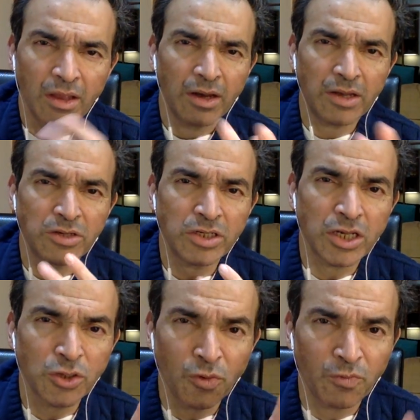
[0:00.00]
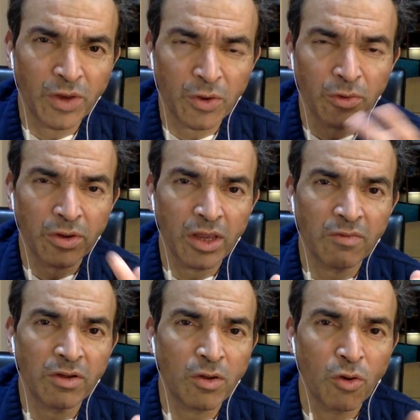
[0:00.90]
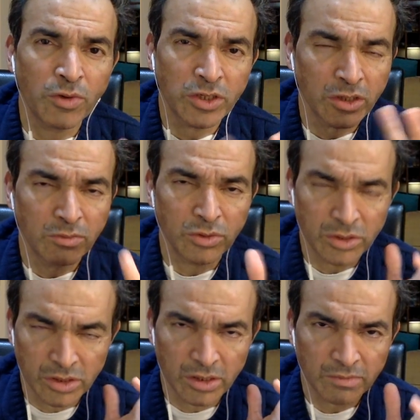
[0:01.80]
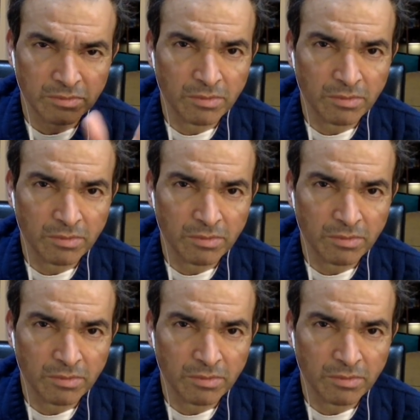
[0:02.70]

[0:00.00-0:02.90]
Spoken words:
Let's just assume we are going to give a Covishield booster.